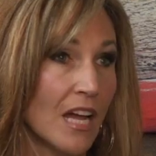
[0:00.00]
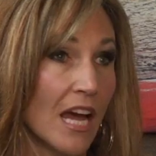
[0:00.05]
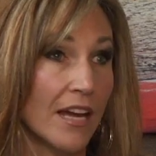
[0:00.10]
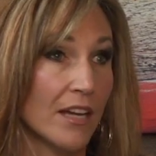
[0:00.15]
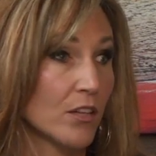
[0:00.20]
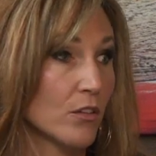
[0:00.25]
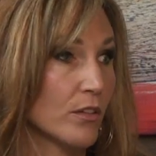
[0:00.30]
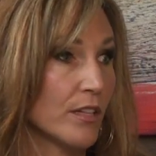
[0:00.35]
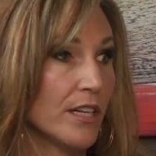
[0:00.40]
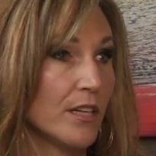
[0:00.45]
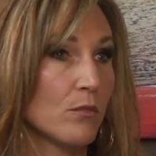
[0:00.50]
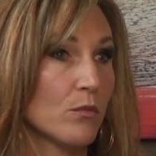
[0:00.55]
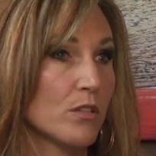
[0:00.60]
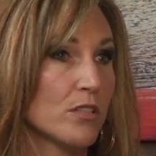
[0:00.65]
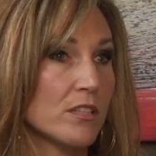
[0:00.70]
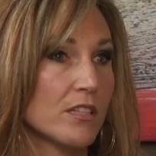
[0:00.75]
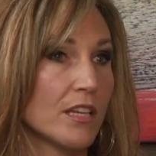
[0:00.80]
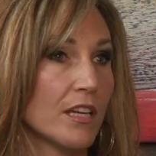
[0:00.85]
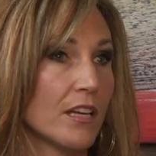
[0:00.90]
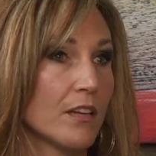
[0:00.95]
I agree. We're
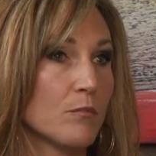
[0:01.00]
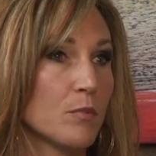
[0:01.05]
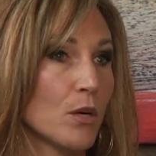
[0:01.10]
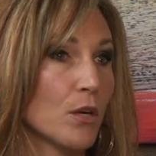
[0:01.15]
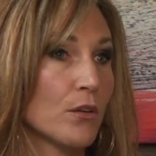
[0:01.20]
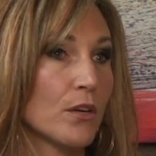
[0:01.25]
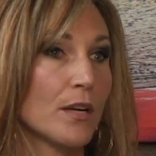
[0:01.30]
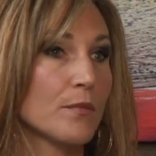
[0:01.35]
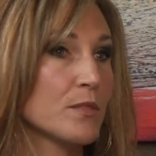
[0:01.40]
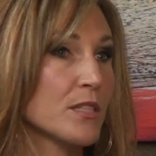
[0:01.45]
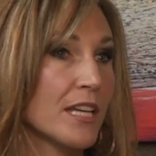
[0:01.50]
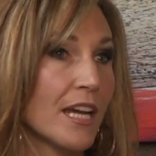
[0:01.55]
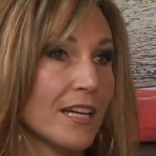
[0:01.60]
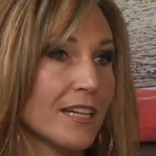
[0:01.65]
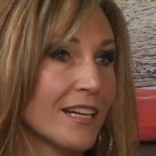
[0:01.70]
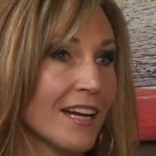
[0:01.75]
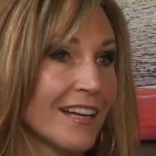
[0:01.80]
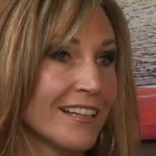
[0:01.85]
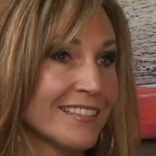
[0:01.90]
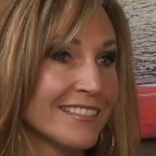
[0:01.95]
seeing programs get
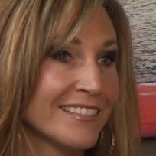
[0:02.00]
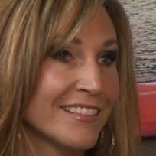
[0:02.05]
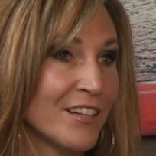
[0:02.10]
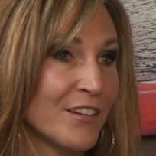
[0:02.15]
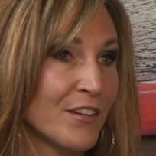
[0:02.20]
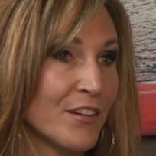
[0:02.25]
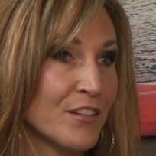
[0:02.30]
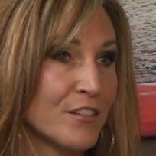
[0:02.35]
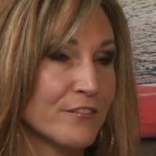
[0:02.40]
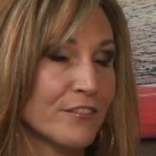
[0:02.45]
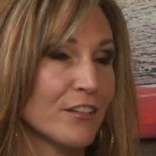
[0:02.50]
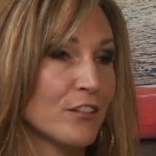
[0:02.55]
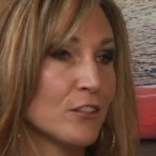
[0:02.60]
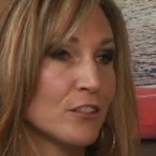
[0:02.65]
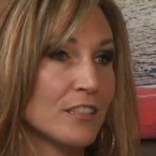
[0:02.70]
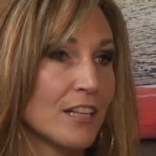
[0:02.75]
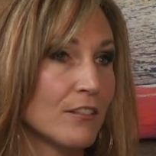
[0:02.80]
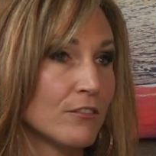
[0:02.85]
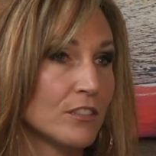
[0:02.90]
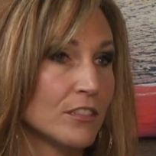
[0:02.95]
cut, on the
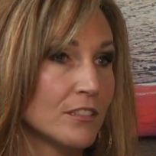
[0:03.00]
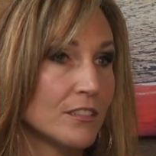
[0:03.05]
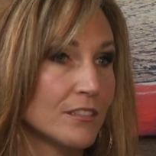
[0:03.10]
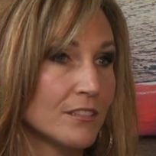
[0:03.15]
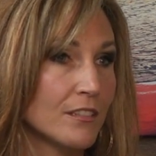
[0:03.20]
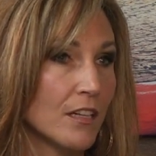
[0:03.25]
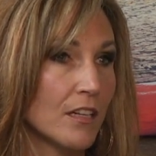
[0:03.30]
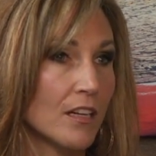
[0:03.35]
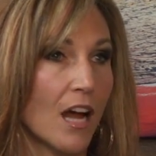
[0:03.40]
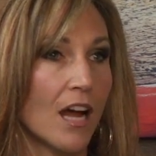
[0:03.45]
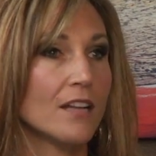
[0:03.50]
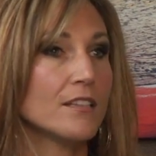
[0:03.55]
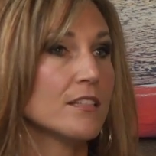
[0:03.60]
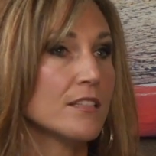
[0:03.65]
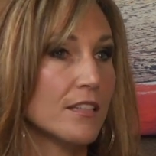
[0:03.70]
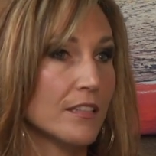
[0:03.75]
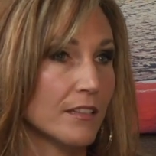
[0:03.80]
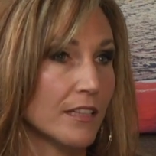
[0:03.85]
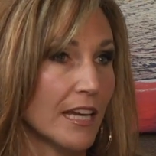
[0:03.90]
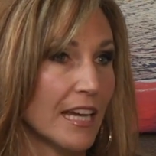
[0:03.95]
federal level
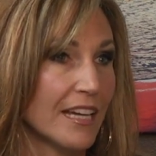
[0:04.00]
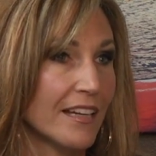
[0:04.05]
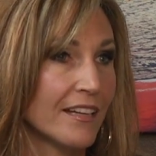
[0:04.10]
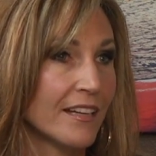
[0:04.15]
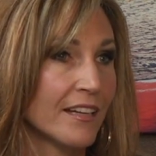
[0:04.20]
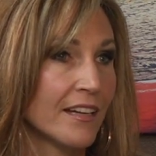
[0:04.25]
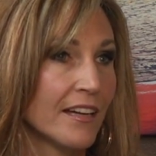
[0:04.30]
constantly.